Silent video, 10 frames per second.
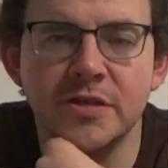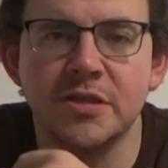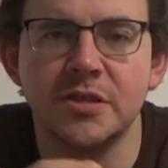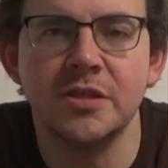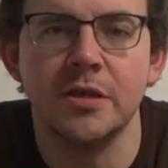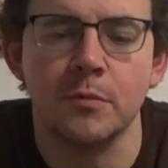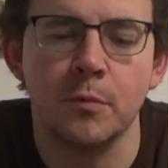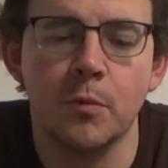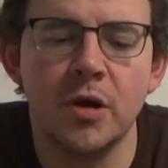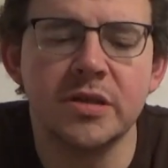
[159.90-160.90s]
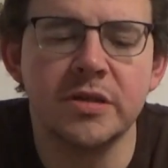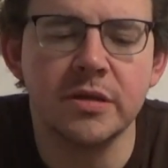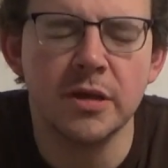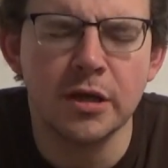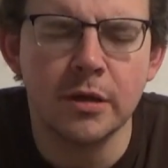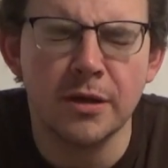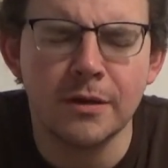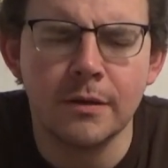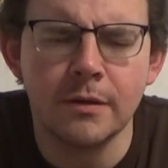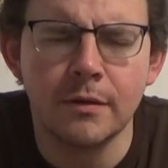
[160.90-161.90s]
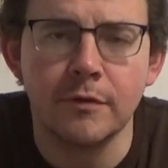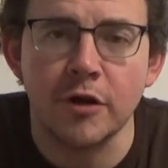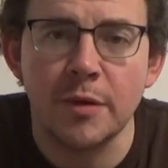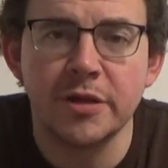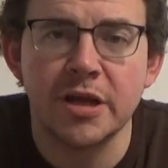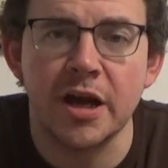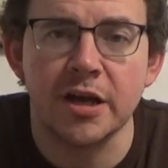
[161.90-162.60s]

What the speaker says: to see what replica I